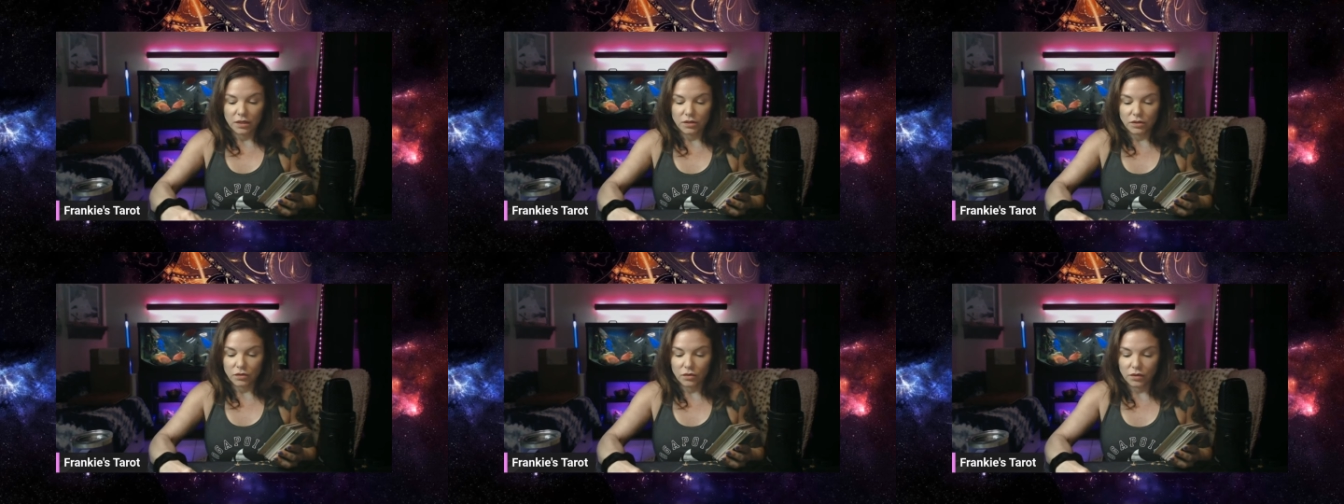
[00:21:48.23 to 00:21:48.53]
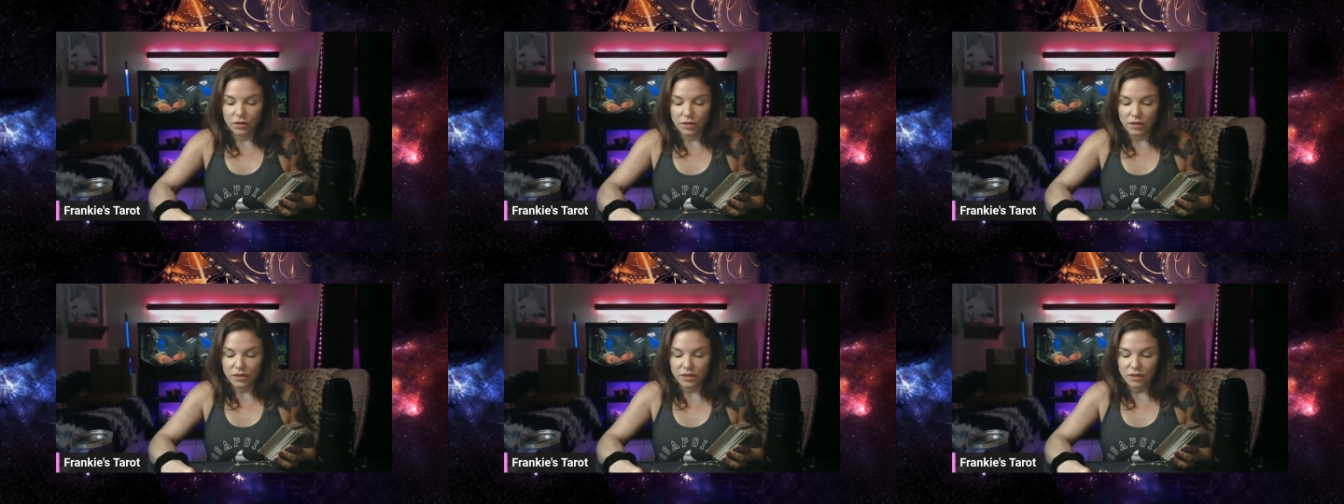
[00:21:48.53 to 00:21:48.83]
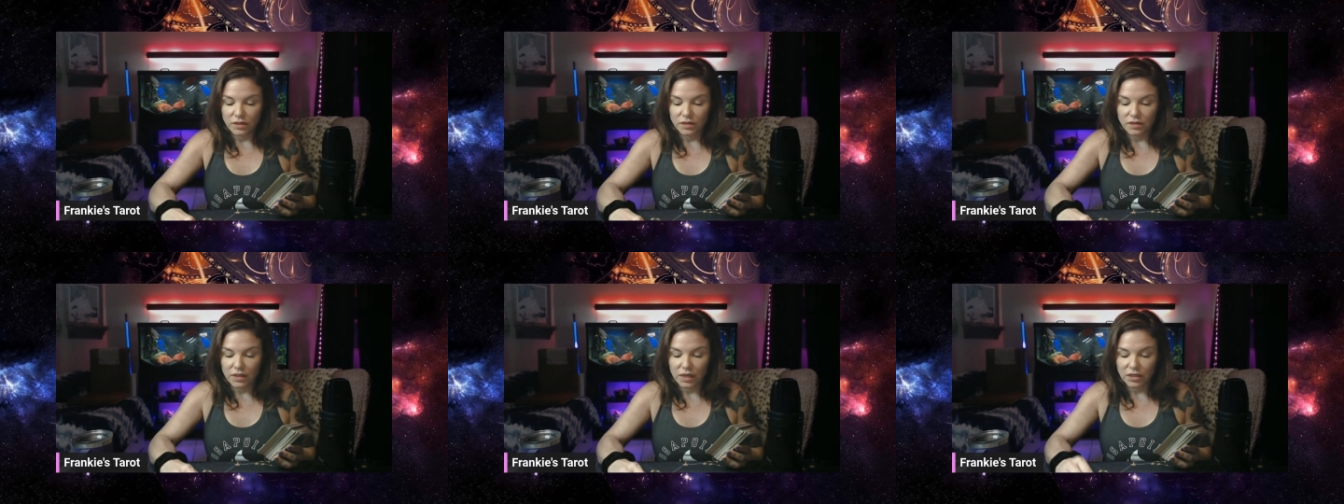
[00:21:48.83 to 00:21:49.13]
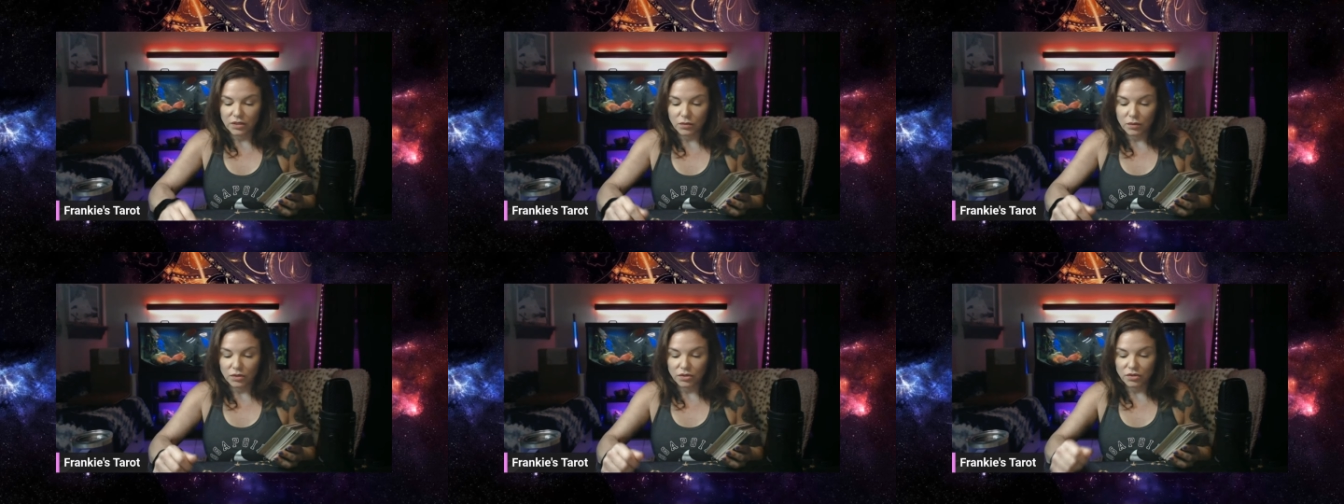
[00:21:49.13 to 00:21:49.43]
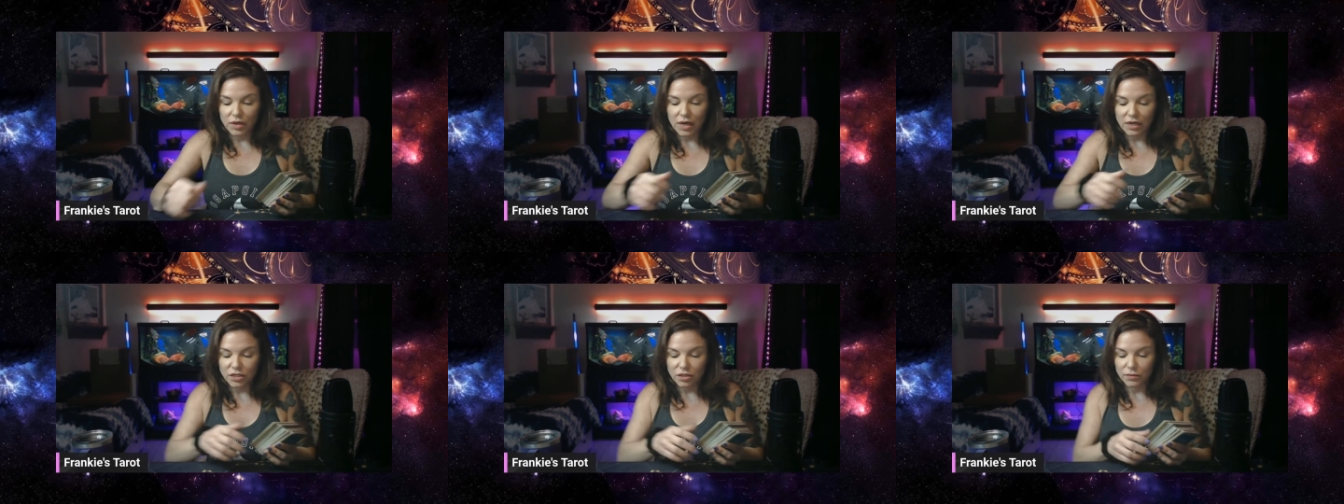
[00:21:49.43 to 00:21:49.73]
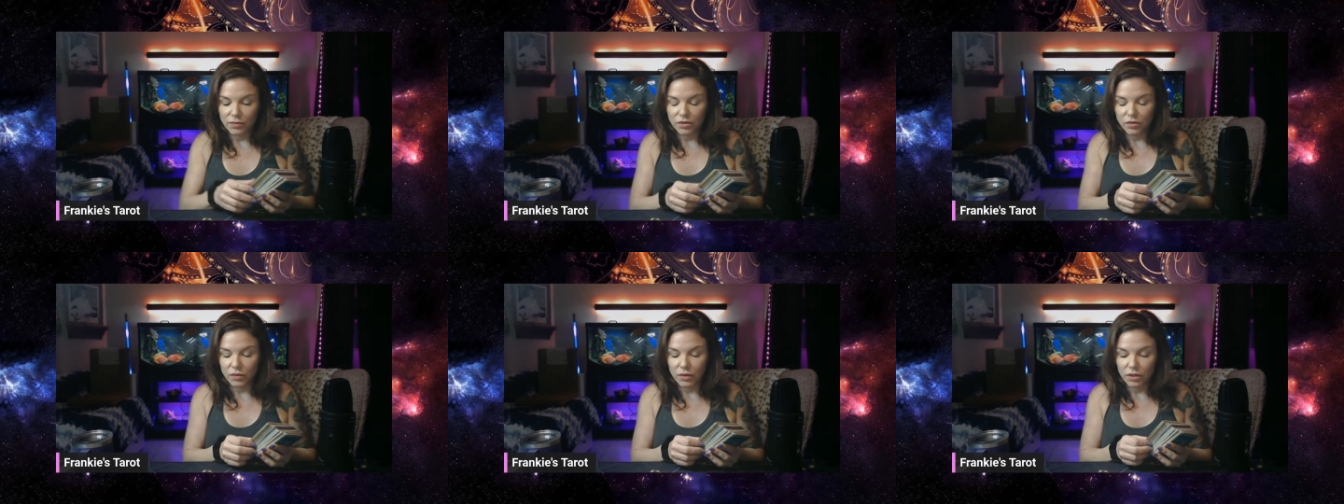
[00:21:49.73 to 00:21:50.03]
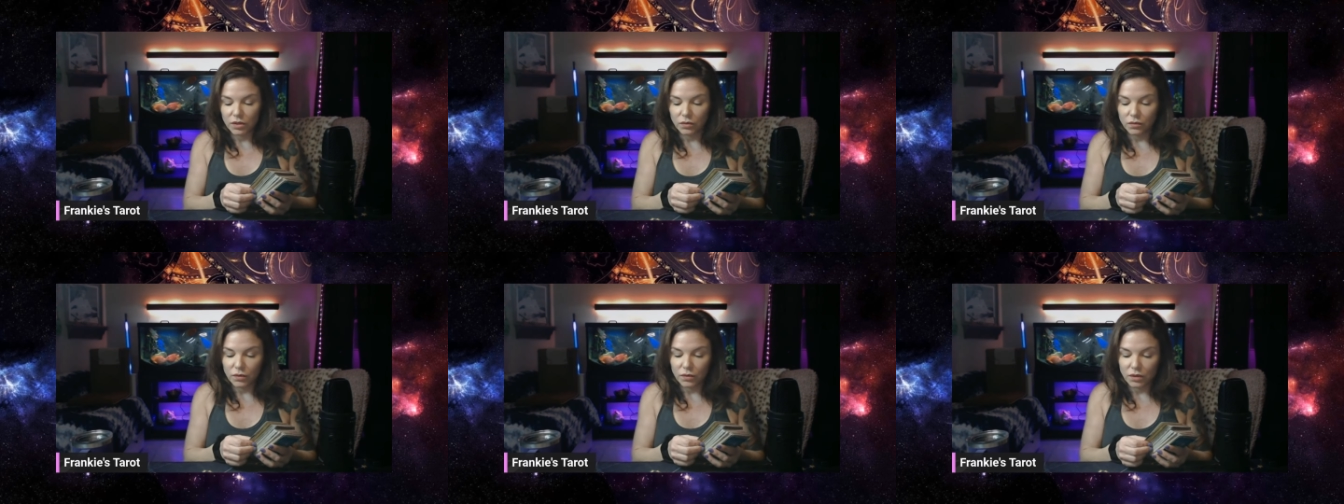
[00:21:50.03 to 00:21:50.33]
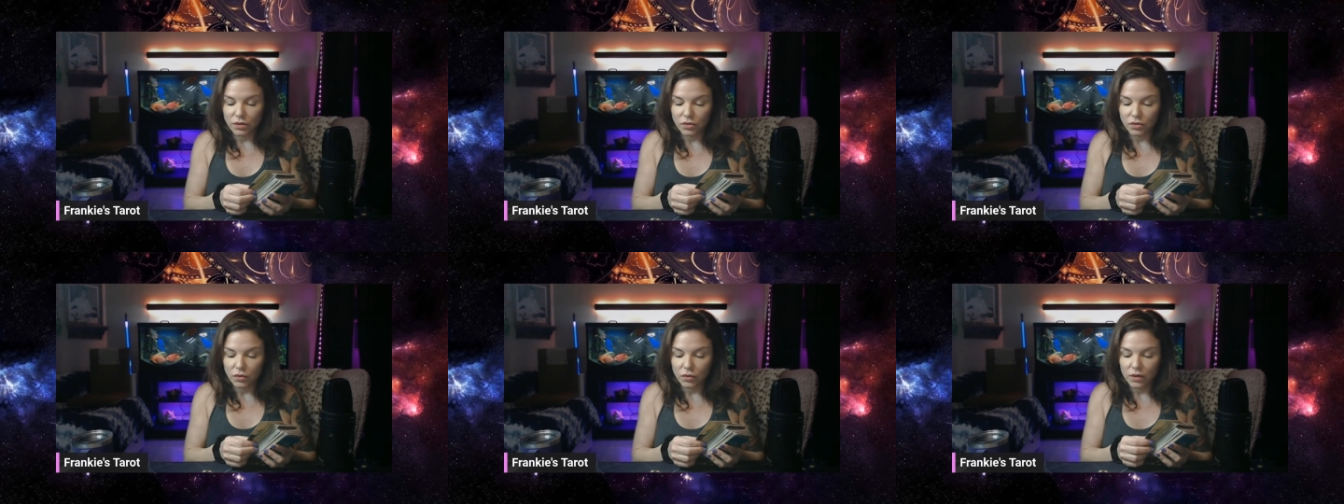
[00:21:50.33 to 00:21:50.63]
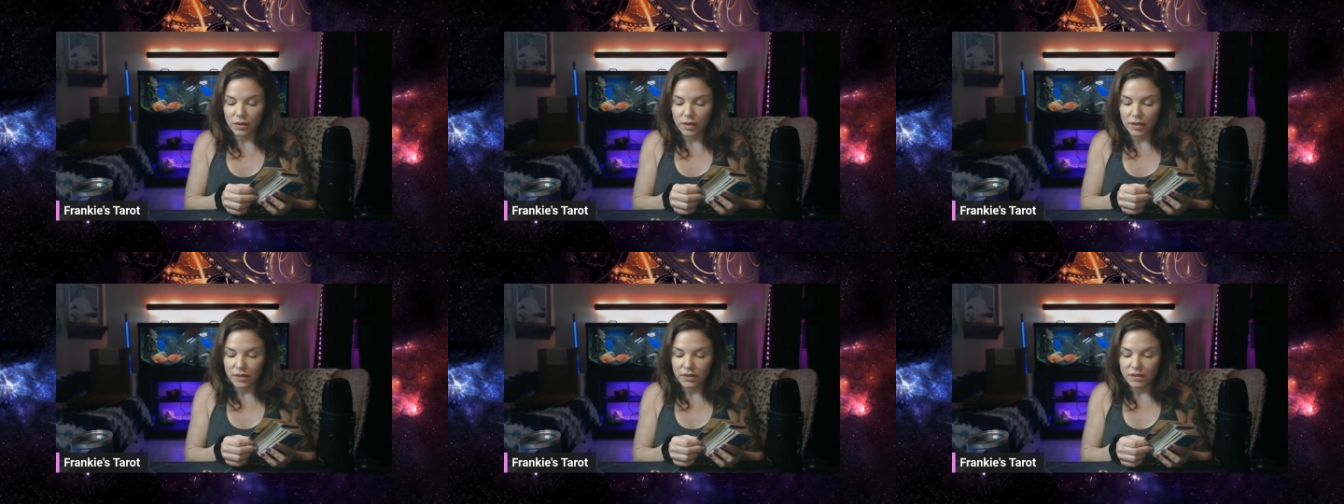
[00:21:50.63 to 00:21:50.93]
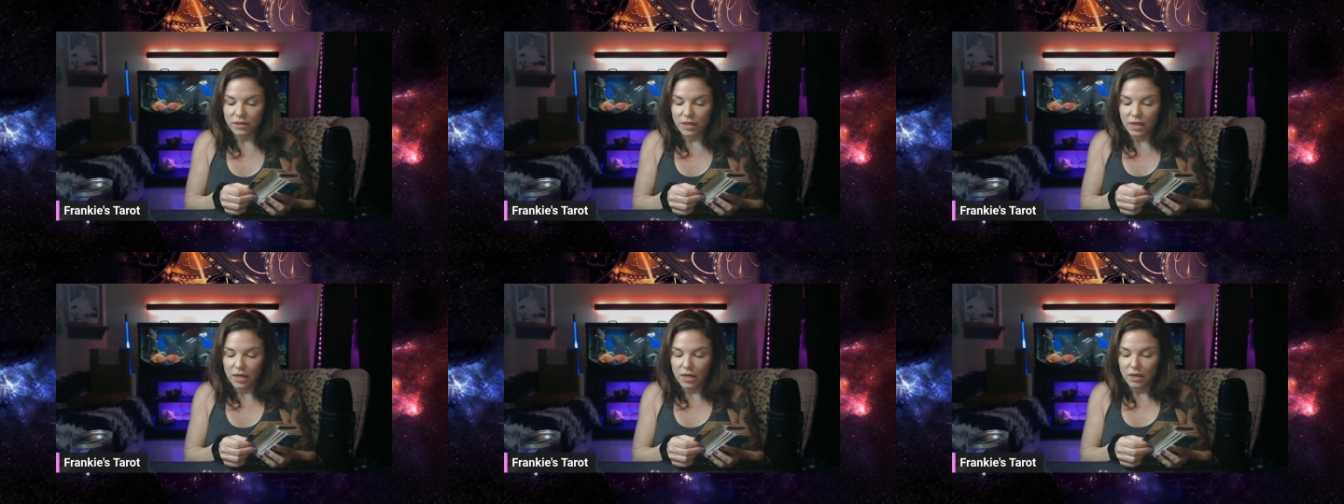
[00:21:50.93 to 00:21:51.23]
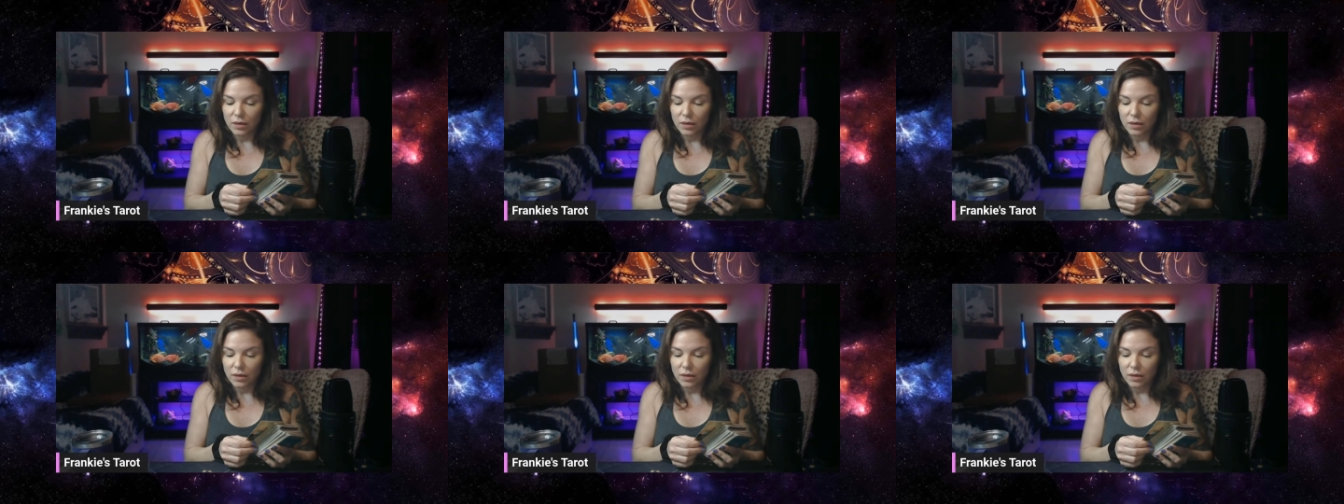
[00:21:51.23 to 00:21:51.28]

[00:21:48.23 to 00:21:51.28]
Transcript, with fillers: Taurus is sexual attraction between you and a Taurus.